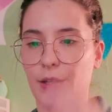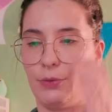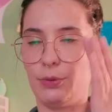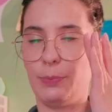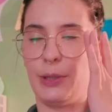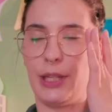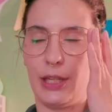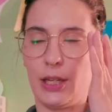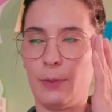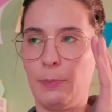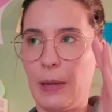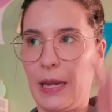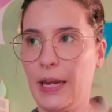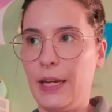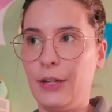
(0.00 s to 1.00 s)
it would be a
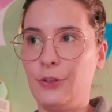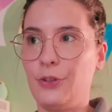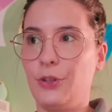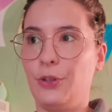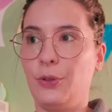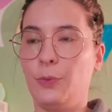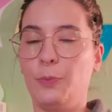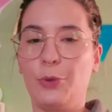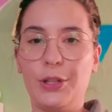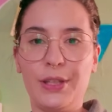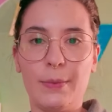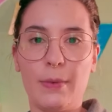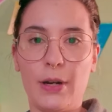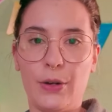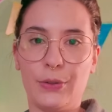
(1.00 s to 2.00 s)
pain to
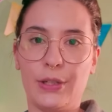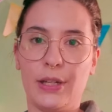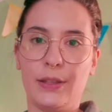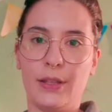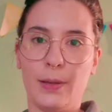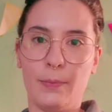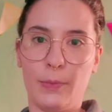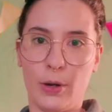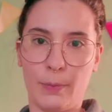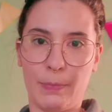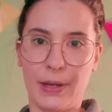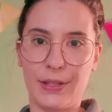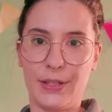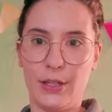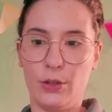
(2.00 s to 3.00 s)
print them out, cut them on
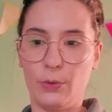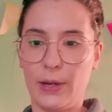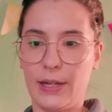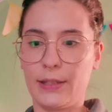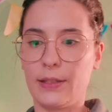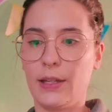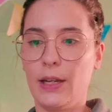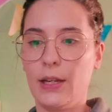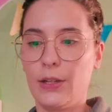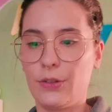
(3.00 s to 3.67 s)
my silhouette.